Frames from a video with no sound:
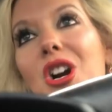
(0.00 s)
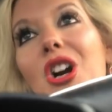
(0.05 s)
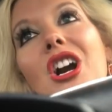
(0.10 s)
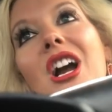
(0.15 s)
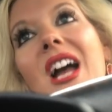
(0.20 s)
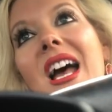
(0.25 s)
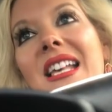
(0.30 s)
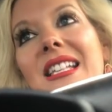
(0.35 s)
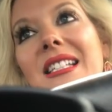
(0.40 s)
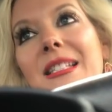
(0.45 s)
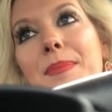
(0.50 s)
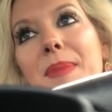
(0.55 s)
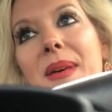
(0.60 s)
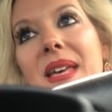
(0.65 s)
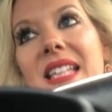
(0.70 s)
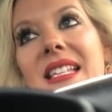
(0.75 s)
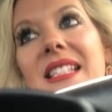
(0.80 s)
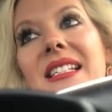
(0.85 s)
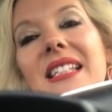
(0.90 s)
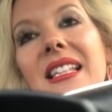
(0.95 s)
her
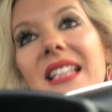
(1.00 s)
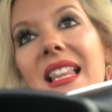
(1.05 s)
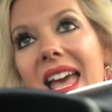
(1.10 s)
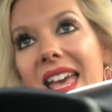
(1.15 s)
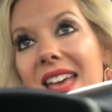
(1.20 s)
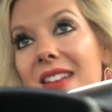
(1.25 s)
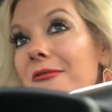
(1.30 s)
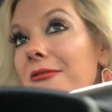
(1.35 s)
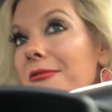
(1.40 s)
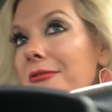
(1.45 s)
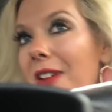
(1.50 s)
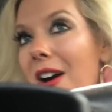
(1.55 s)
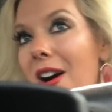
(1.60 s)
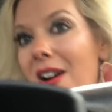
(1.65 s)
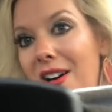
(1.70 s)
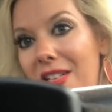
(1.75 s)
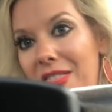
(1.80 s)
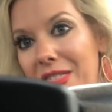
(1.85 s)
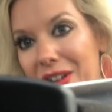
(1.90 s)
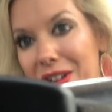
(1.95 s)
husband's late
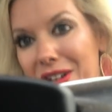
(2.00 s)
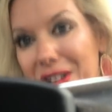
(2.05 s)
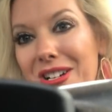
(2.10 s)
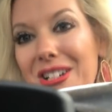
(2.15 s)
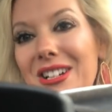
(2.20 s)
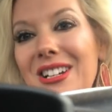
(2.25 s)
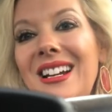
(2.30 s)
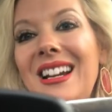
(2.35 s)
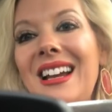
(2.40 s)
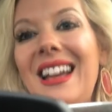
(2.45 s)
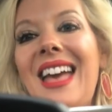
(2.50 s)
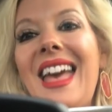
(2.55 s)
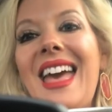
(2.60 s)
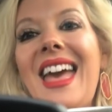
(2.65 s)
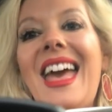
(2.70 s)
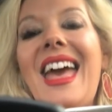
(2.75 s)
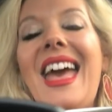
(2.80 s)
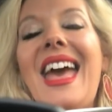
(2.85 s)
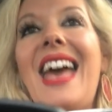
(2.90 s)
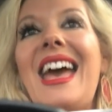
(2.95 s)
father,
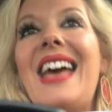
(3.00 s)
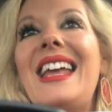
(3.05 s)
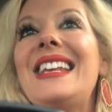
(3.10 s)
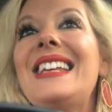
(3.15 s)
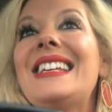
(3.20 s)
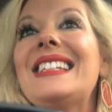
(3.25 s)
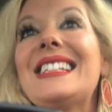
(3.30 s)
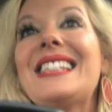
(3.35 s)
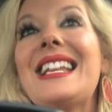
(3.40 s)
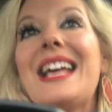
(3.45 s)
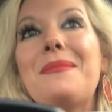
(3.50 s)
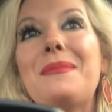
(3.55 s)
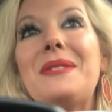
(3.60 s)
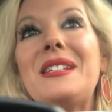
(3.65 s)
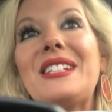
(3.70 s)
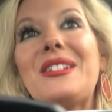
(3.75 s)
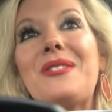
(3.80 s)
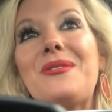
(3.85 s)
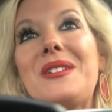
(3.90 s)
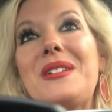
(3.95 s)
and his name
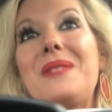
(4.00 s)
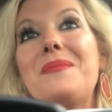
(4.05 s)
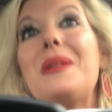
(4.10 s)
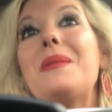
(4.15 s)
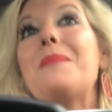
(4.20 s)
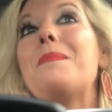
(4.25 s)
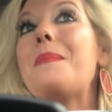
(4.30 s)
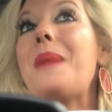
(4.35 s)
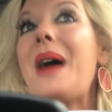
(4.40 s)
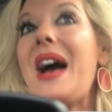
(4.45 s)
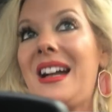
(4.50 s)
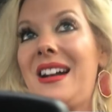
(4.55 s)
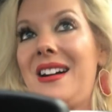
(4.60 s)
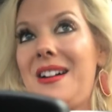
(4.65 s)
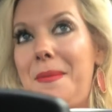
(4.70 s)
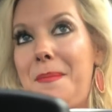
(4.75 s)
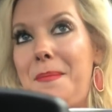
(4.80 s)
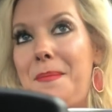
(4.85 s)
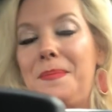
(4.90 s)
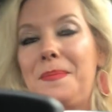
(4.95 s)
is going to be
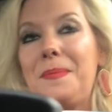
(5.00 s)
Beckham.